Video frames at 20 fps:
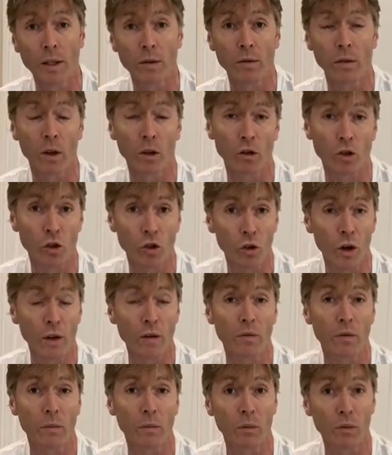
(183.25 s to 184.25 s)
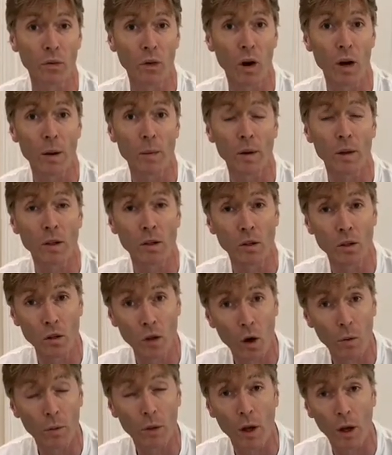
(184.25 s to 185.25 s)
If you go straight from primer to
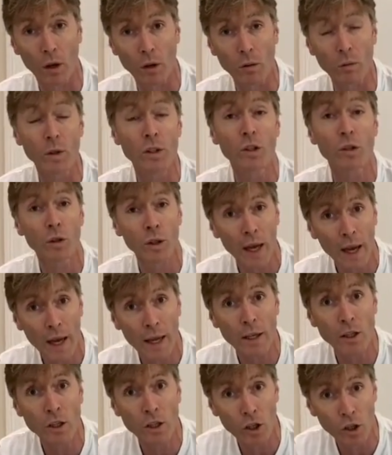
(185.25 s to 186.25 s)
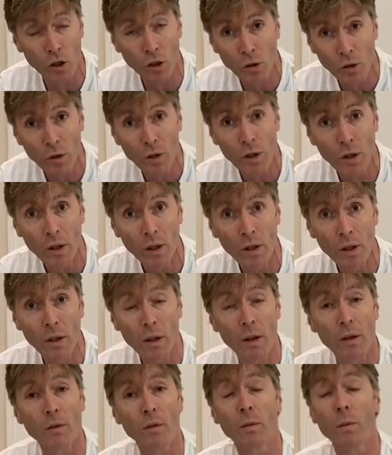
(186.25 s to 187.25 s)
top coat, which you can do,
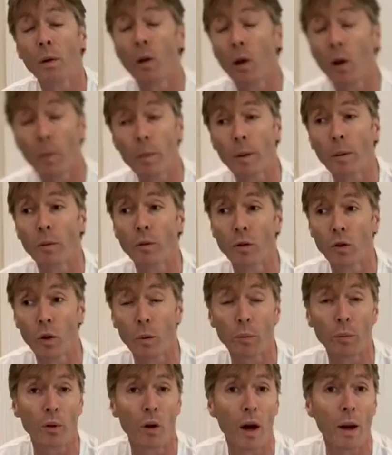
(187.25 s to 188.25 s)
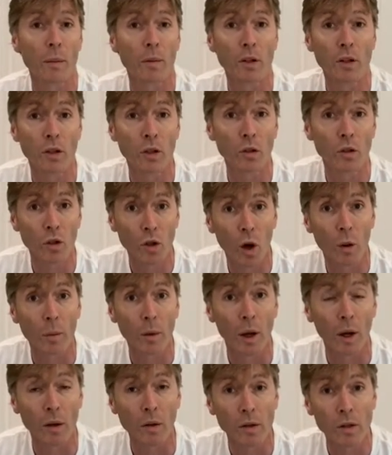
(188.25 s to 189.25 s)
a lot of people do a primer and two top
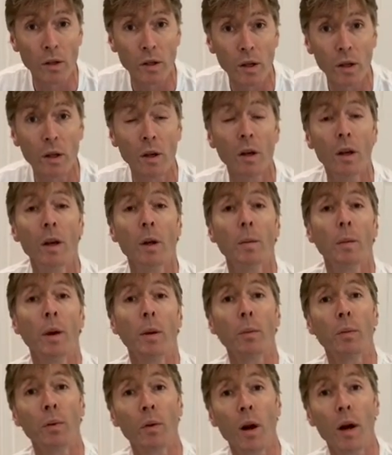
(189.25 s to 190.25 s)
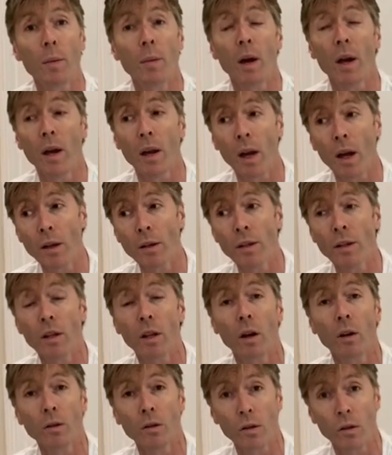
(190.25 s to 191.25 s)
coats, but a primer, an
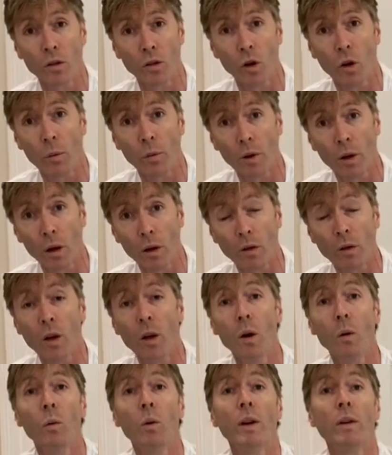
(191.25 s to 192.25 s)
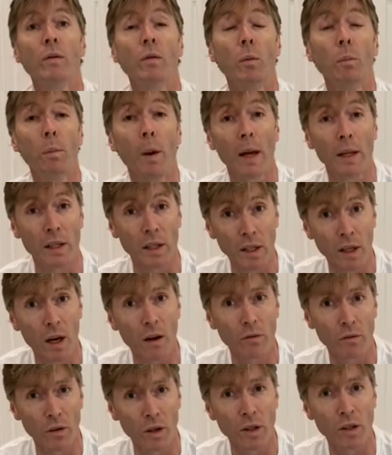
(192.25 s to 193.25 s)
undercoat and a top coat will give you better
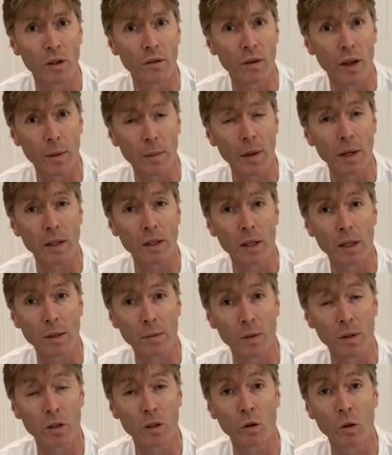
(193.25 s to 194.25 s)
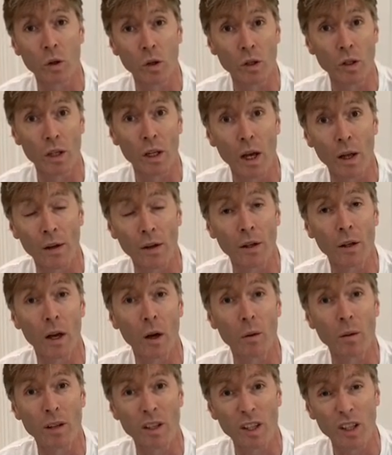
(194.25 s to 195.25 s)
coverage, if that makes sense, because you're using the
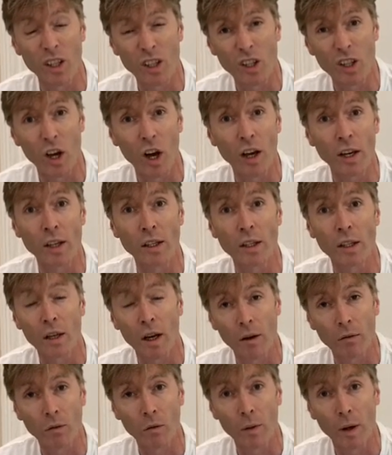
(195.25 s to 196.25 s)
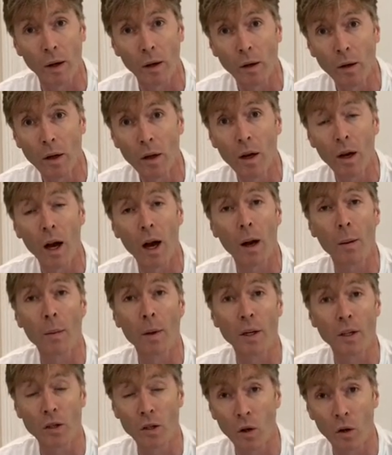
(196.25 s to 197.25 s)
undercoat which is designed to cover well, but
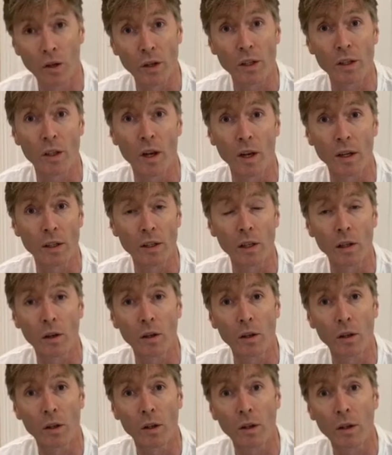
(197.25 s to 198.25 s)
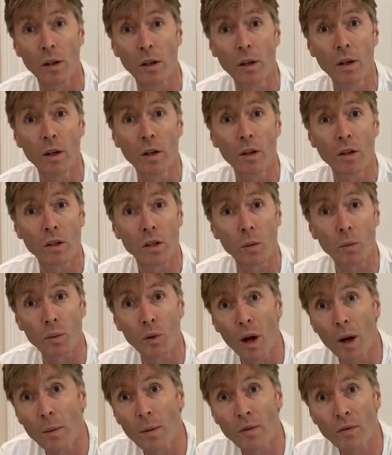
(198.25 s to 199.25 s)
it's not designed to look good. So
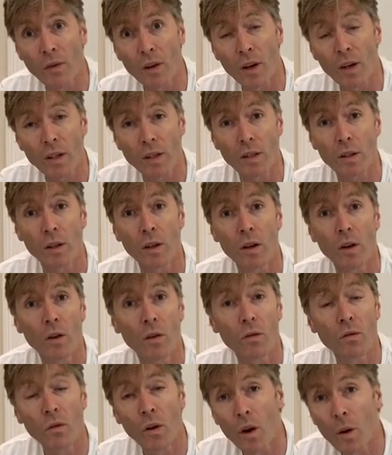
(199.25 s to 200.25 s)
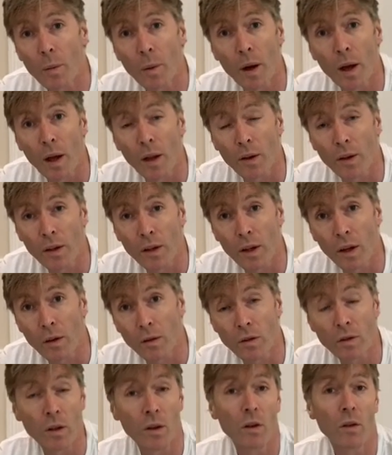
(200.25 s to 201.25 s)
primer first, followed by
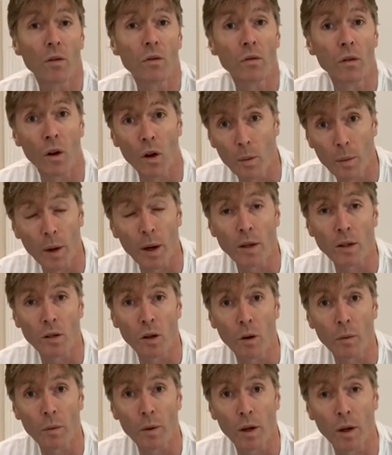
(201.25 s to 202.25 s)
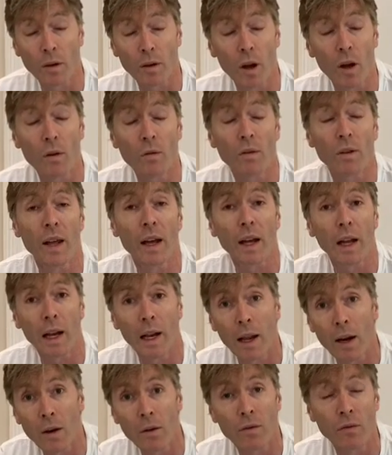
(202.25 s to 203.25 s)
undercoat, followed by top coat. Hopefully that
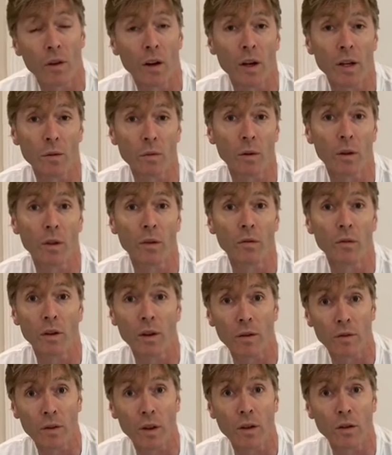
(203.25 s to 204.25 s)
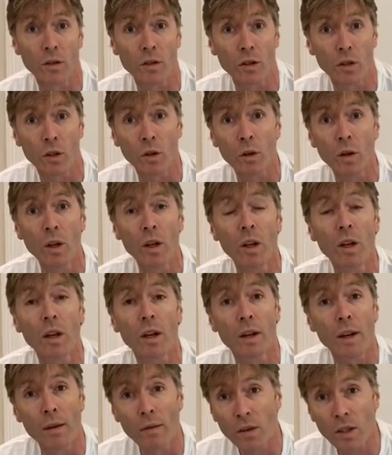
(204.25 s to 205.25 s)
clarifies what the three of those do.
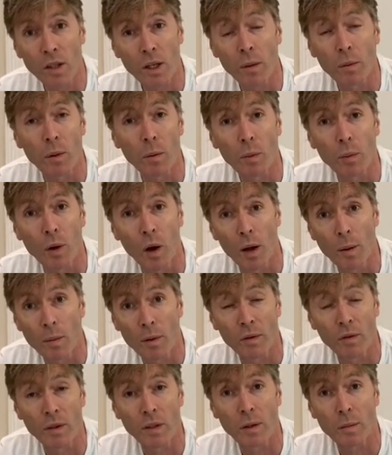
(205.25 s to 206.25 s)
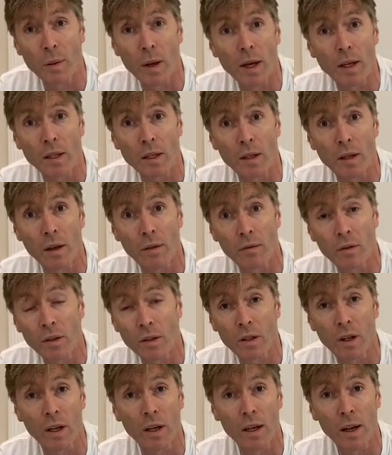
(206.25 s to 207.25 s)
Never skip the primer if it's a bare
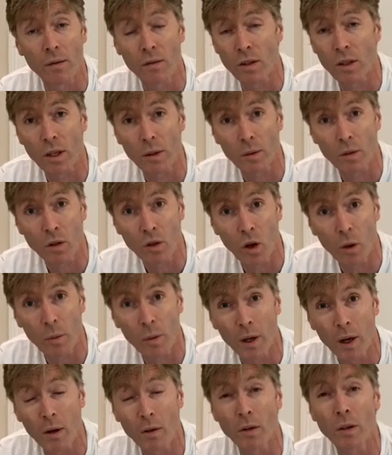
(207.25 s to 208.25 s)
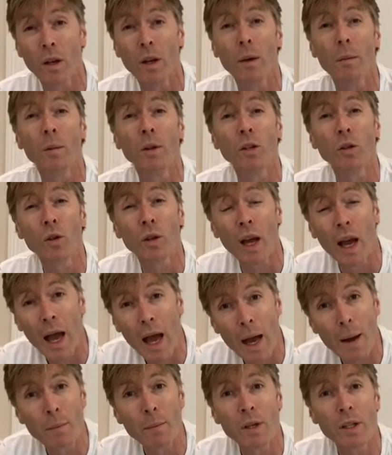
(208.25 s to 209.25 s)
surface, never skip the top coat, but you
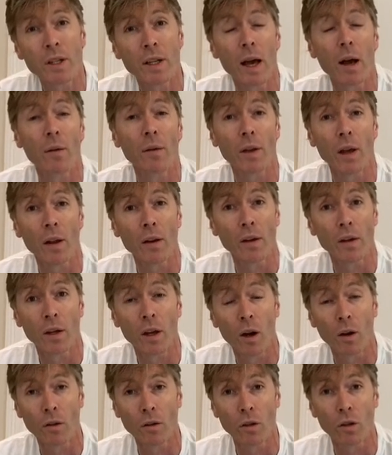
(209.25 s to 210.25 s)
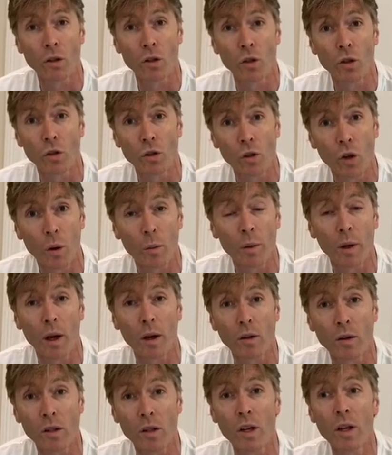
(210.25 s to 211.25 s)
can miss out the undercoat and do two top
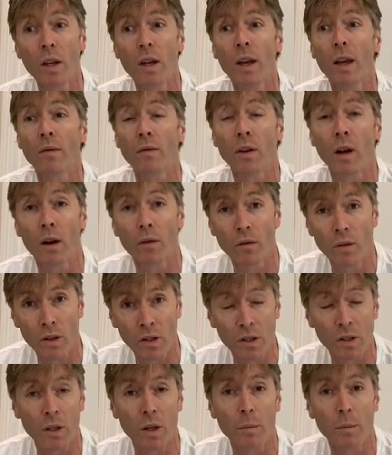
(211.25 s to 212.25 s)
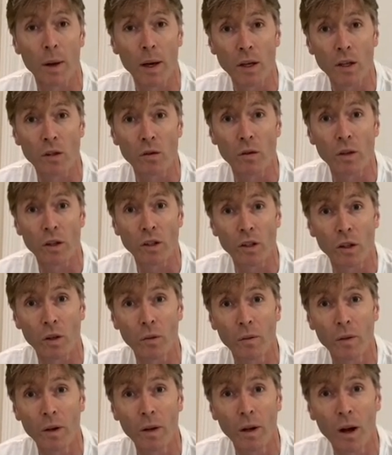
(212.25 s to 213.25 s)
coats if coverage isn't a major issue.
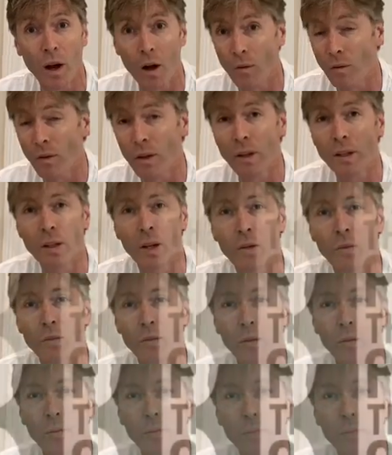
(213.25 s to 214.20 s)
Hopefully that's helpful.